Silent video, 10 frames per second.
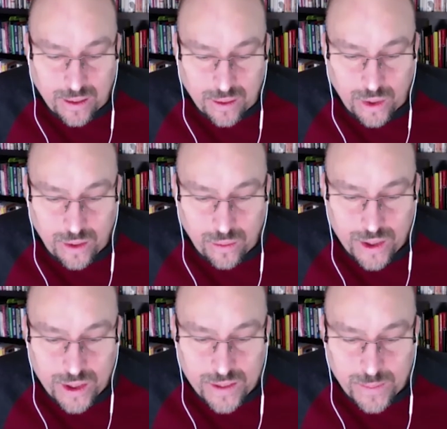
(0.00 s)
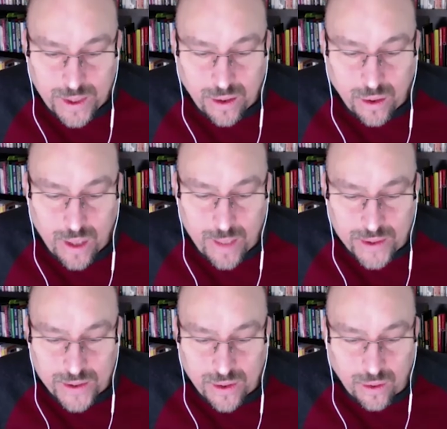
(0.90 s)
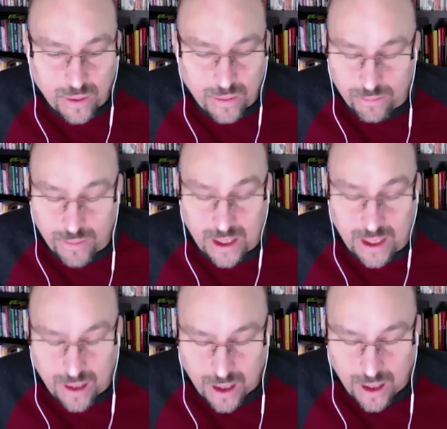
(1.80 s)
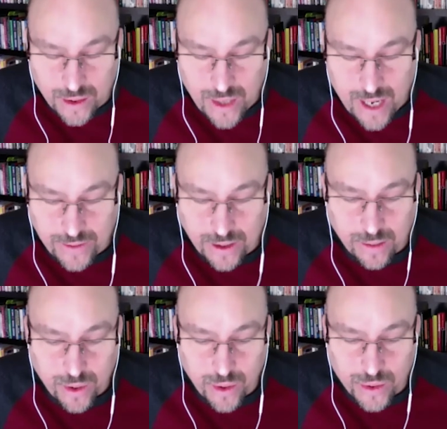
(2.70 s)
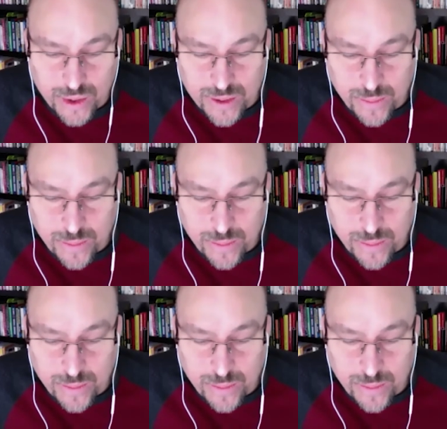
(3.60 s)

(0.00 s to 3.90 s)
we should spend a whole episode or many on traffic approaches,